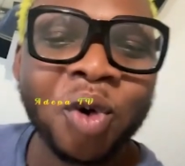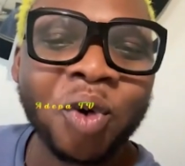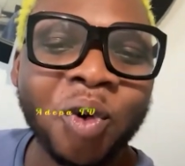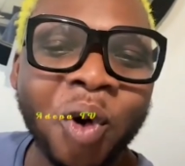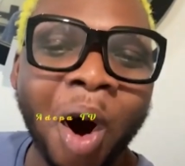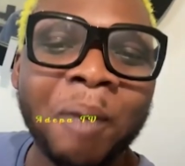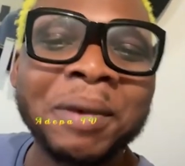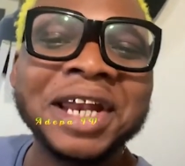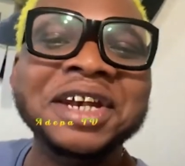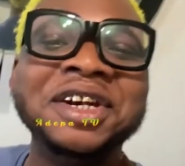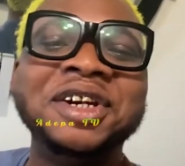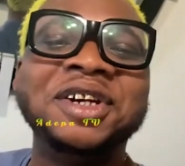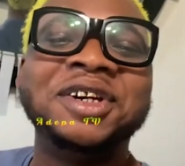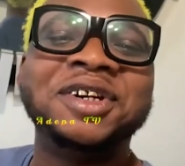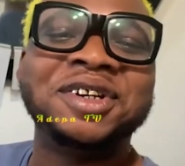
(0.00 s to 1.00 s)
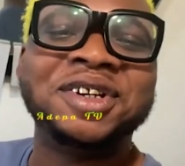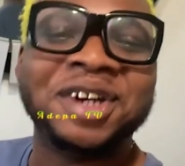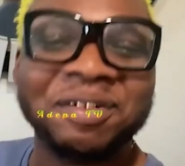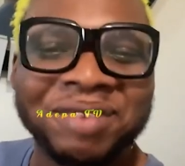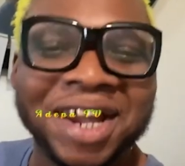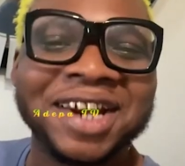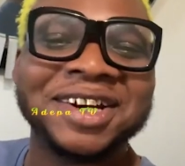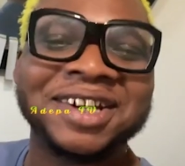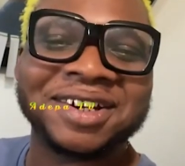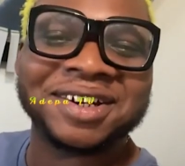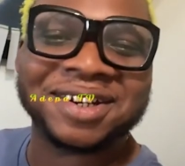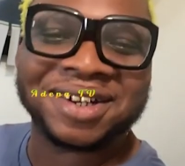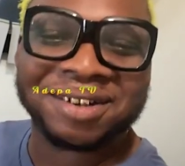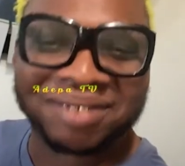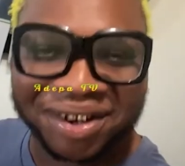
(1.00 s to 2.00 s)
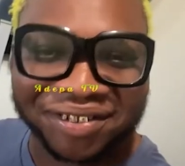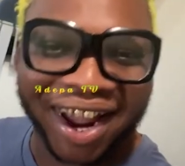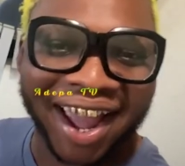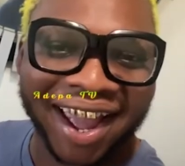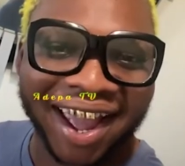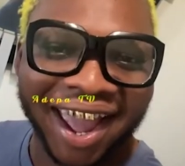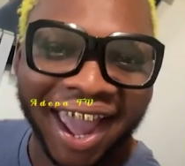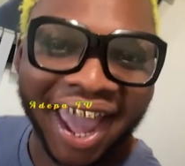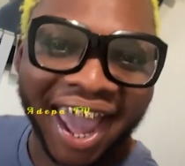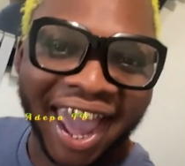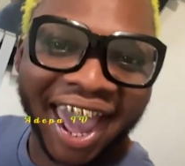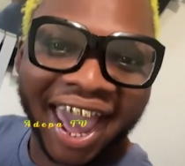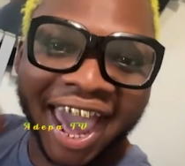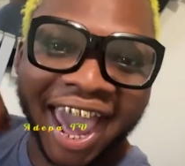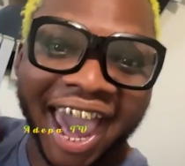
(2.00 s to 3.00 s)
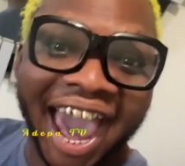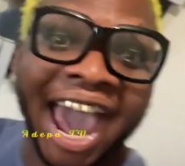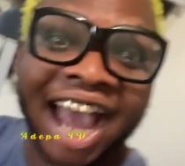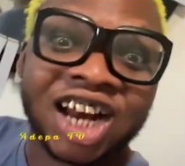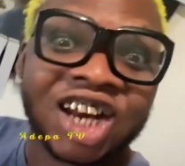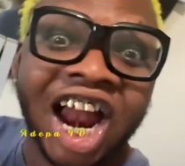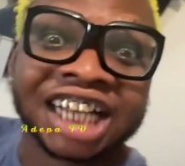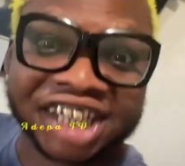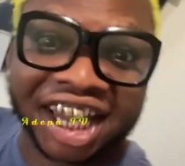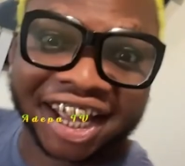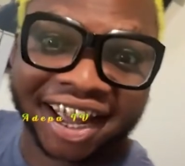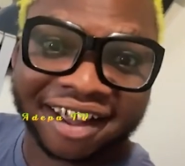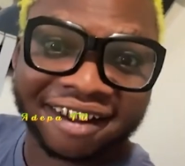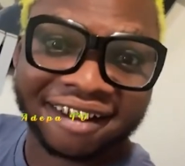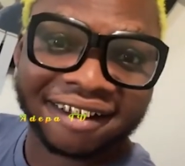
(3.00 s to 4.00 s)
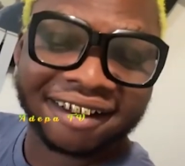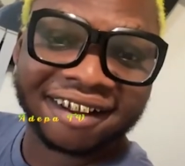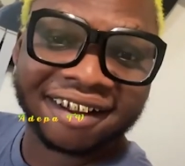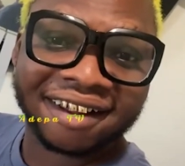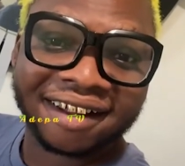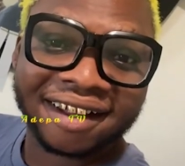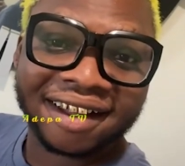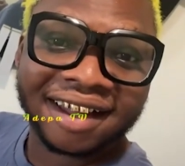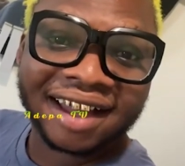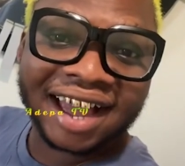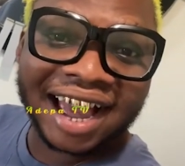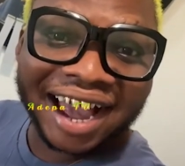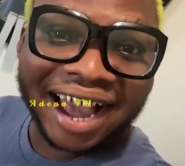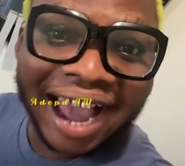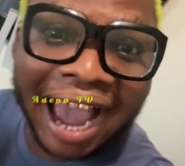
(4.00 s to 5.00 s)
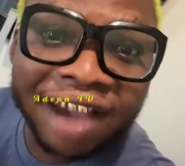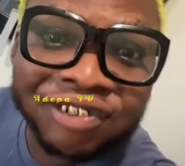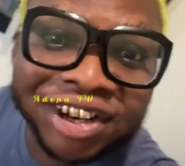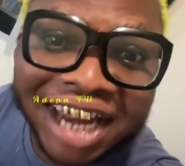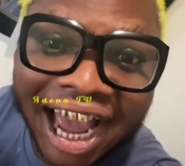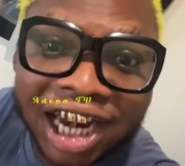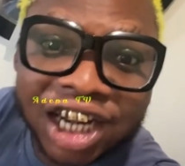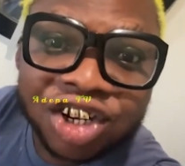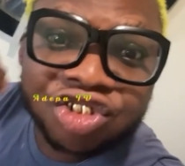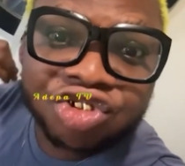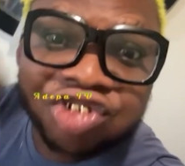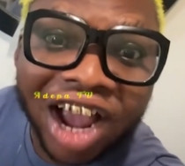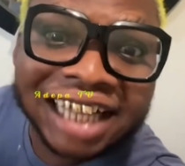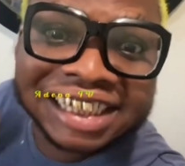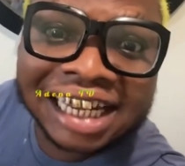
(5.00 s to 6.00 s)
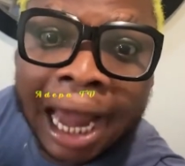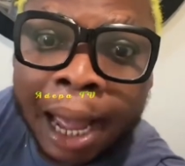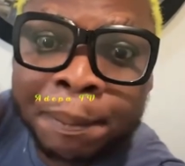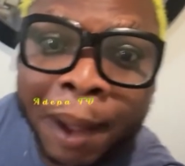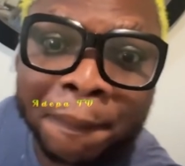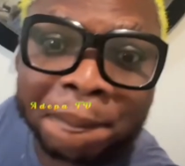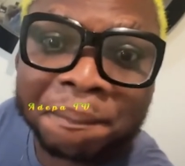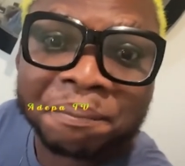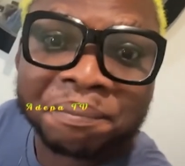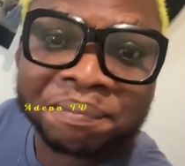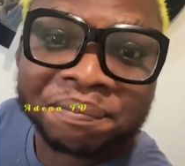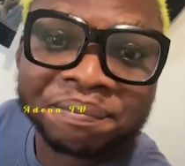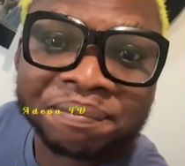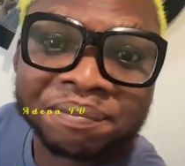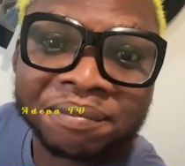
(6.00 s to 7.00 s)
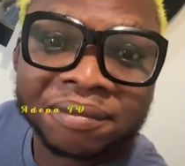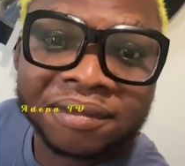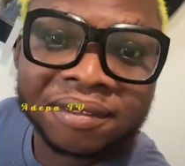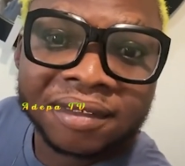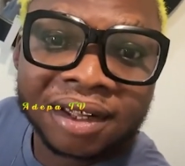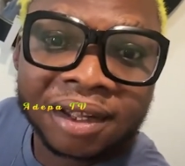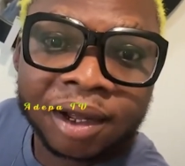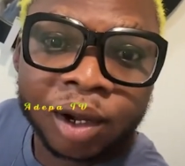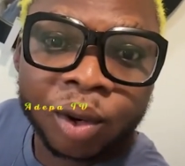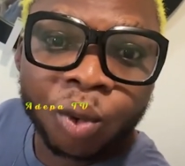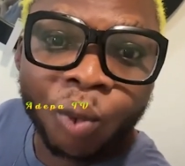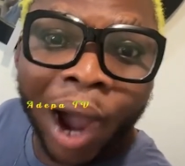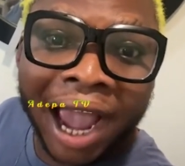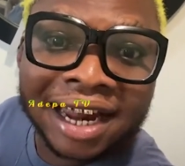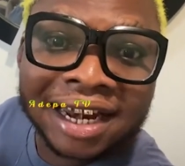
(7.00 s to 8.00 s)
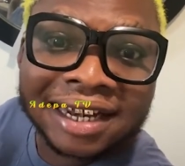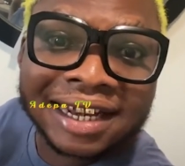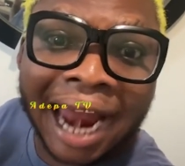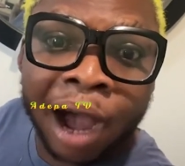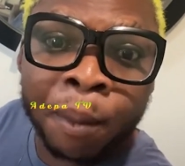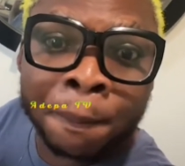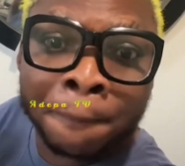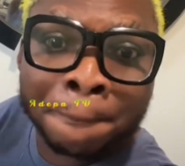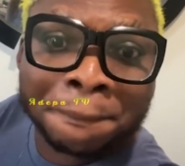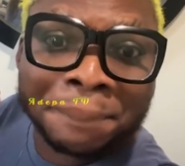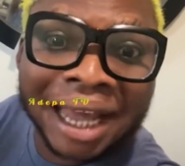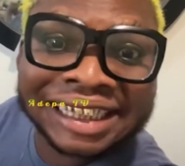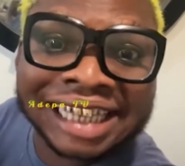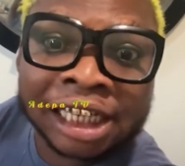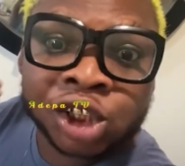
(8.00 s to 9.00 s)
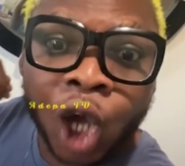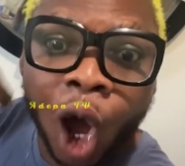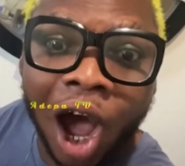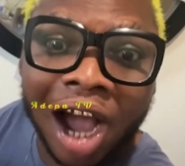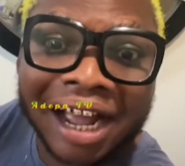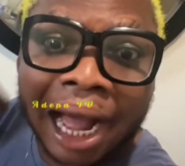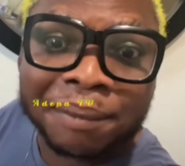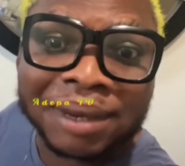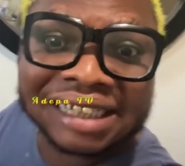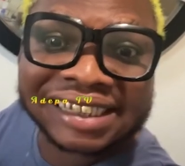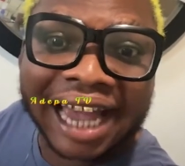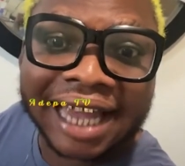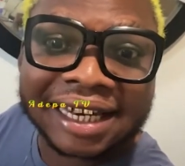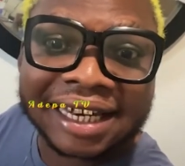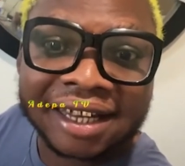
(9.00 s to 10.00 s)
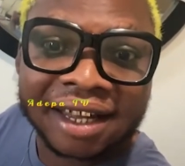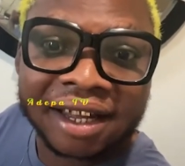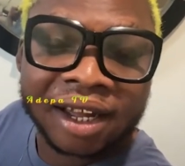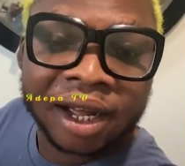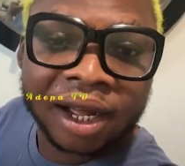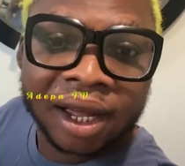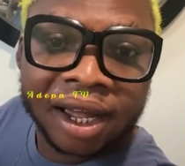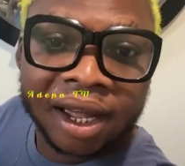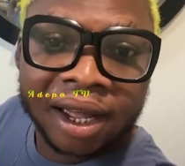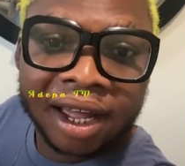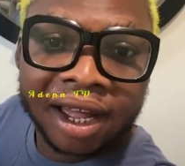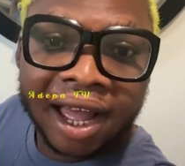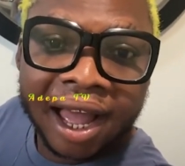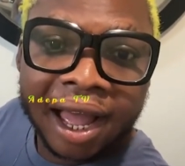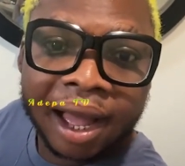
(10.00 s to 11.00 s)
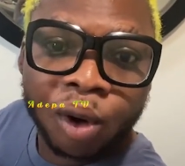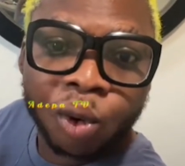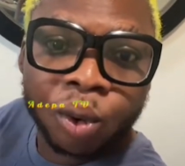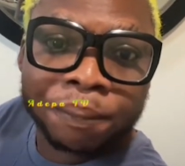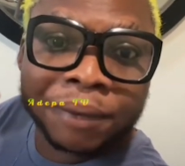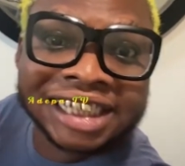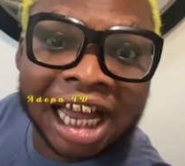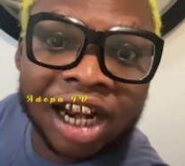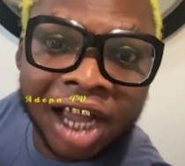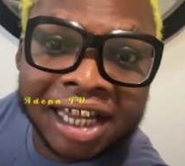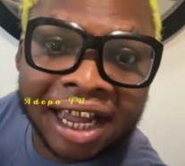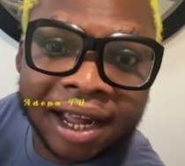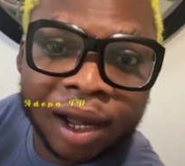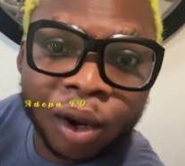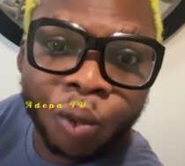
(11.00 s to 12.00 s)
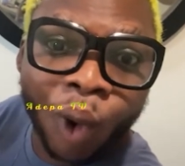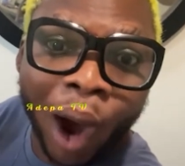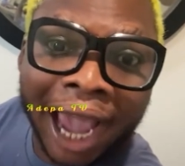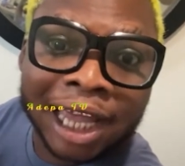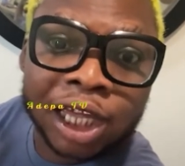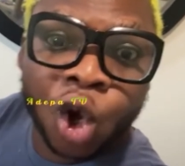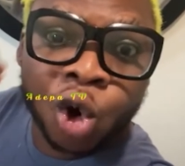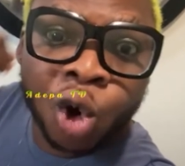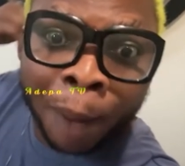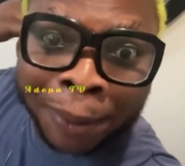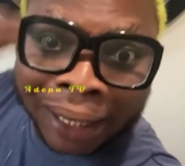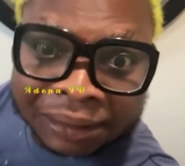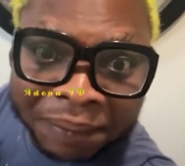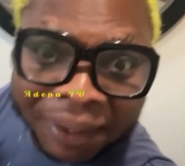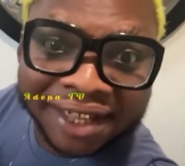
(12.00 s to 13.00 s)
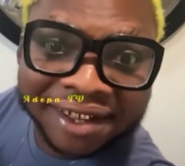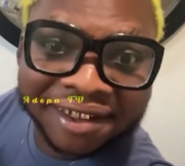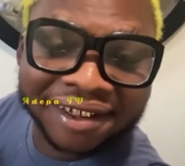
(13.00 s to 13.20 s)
come de be che eh Logic afi dia threatening abem why now business all come inside Mr. Logic, why? You go beat me?